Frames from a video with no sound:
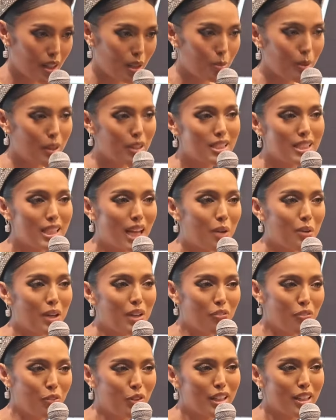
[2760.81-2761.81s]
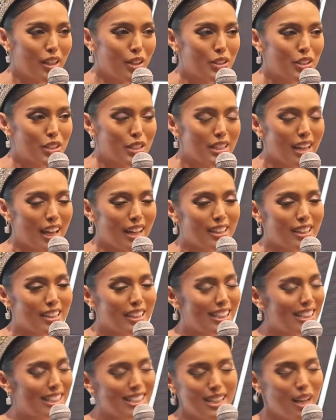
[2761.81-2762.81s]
Because now I fully understand that it is